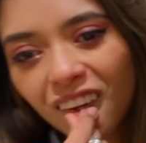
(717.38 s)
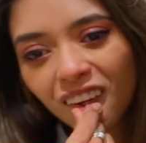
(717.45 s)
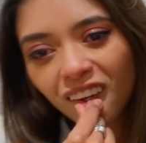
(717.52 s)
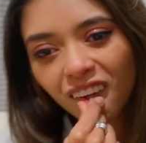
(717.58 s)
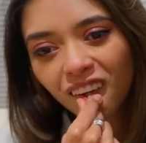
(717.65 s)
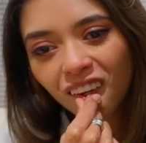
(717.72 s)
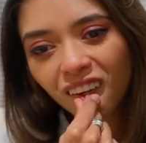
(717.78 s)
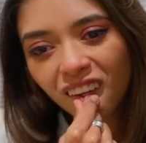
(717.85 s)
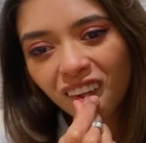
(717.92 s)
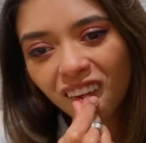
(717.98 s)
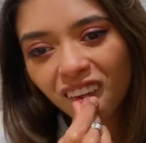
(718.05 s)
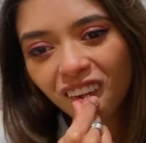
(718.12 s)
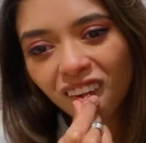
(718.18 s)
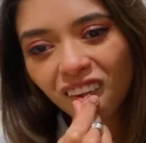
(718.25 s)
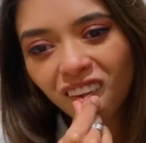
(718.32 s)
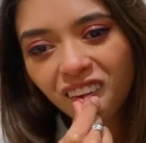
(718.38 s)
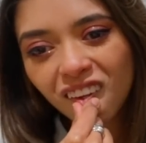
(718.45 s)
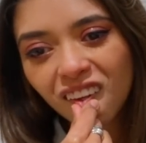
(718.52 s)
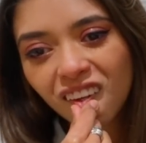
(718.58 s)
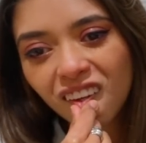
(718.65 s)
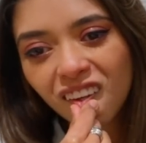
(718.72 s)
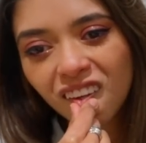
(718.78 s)

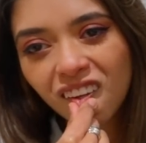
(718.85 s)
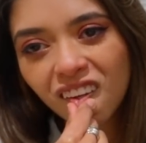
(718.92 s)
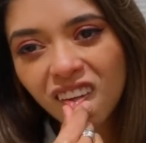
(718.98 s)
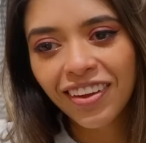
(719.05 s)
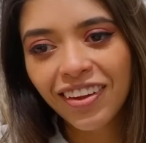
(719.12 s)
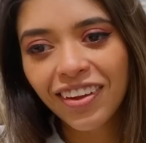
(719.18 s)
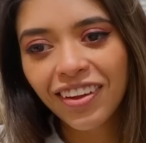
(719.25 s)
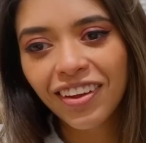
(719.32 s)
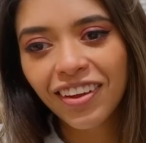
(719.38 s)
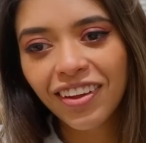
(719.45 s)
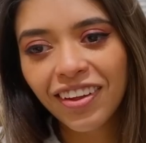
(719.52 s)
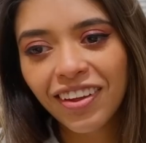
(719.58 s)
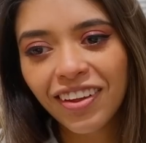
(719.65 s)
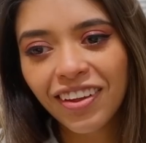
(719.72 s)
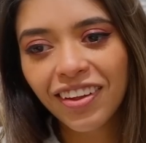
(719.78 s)
The person shown says nothing.